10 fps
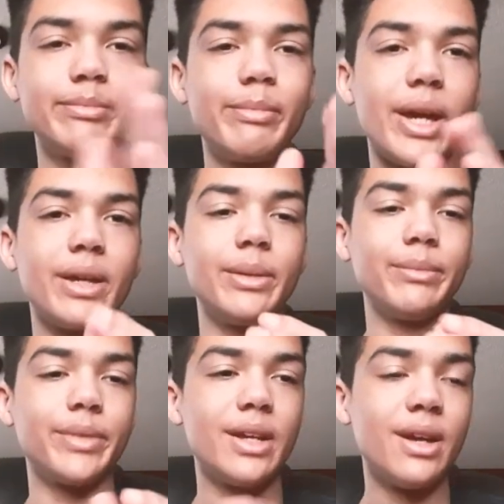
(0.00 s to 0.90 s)
back in.
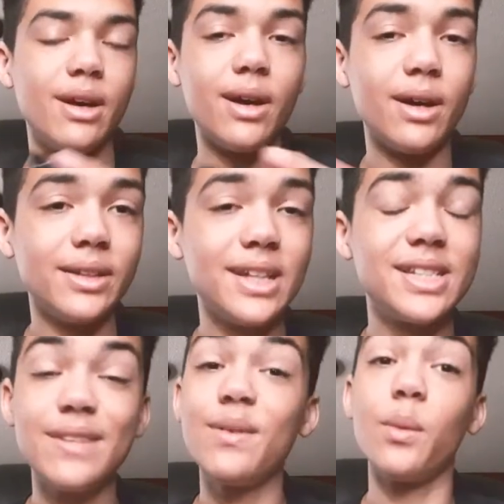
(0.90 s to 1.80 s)
Uh, let's
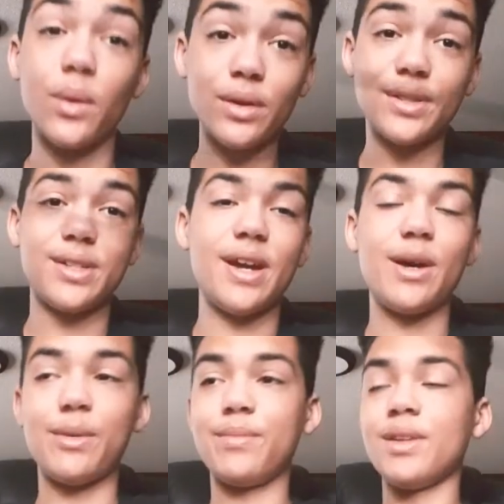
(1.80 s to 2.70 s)
see if it works
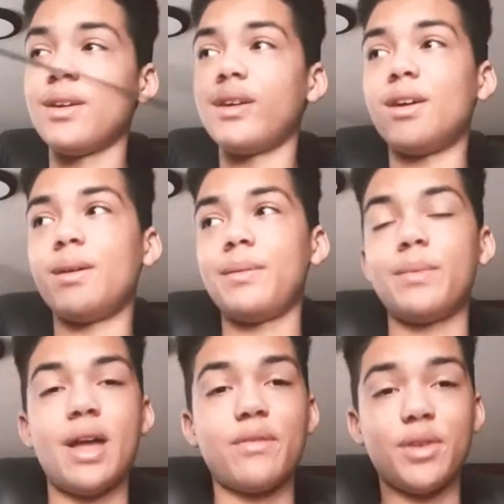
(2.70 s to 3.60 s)
now. Uh,
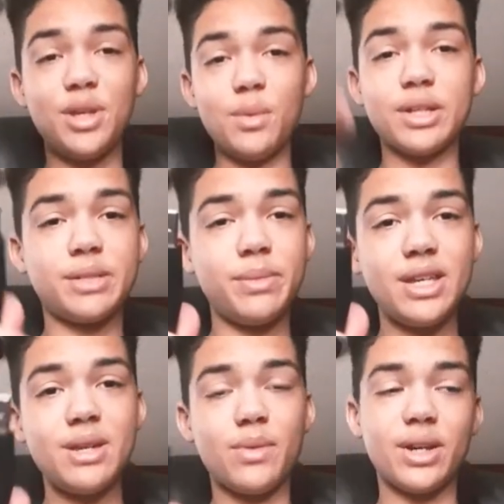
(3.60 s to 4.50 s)
we have our
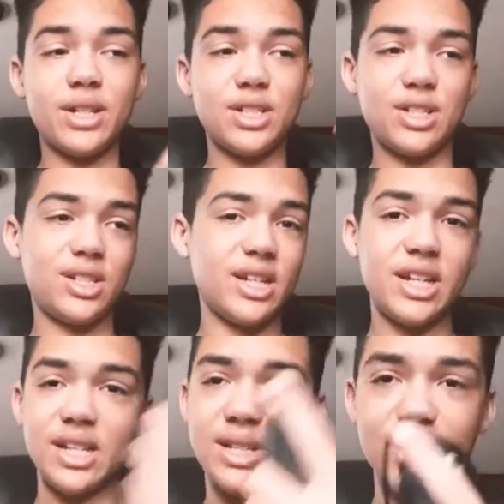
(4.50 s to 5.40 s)
USB. We're going to just stick it
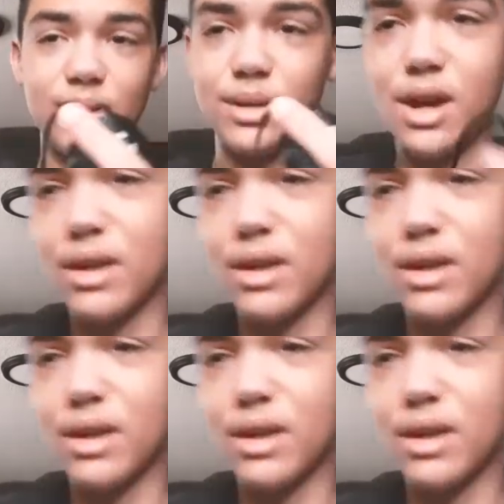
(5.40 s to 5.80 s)
into a, a